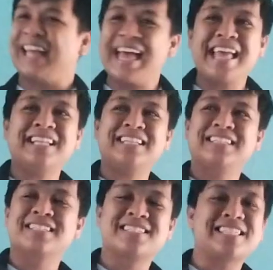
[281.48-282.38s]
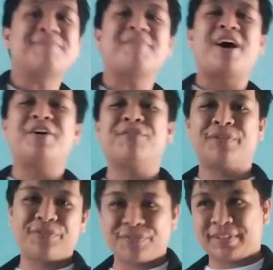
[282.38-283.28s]
and some are
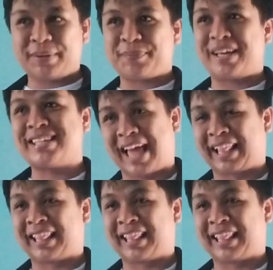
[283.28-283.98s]
50%.